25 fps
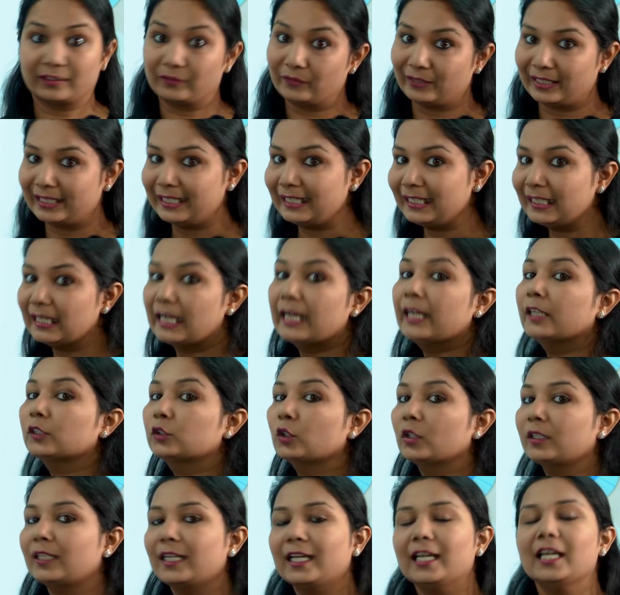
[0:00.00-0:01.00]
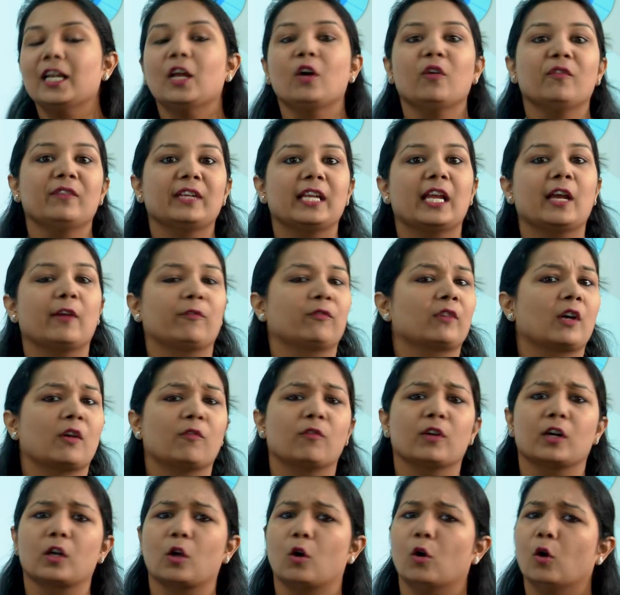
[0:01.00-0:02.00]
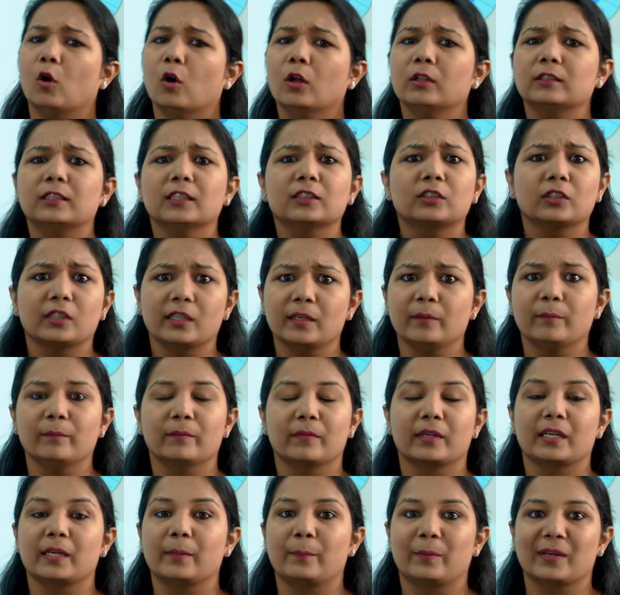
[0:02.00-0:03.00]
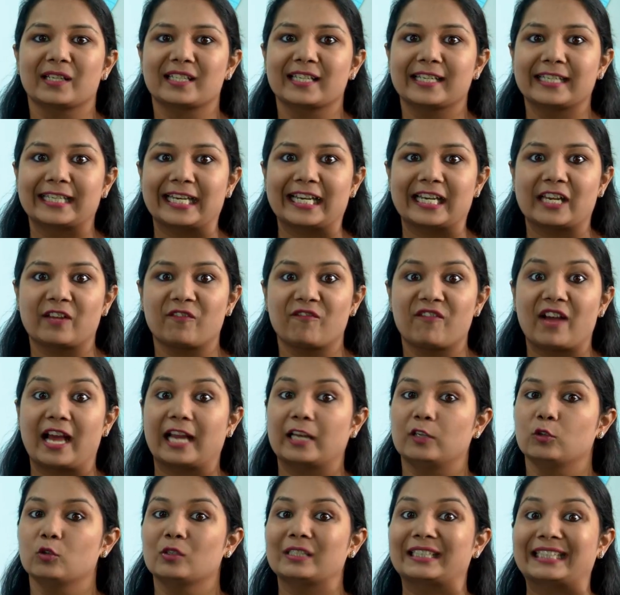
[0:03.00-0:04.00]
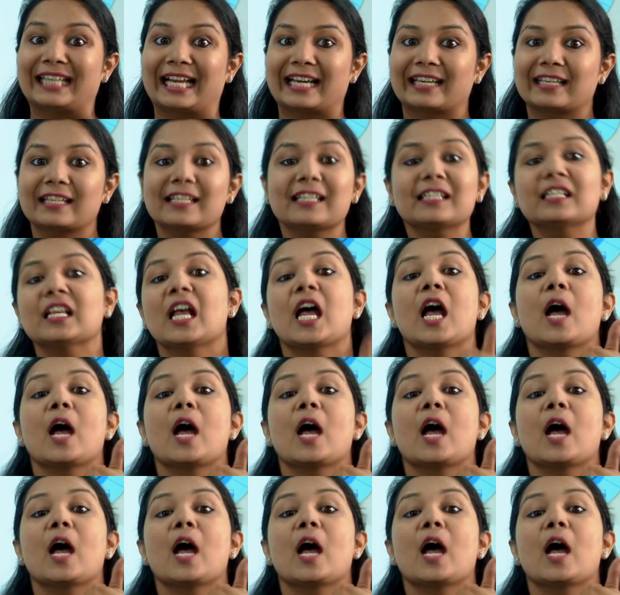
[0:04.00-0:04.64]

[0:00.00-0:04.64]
Right? So till now we have covered all the three representative values, that is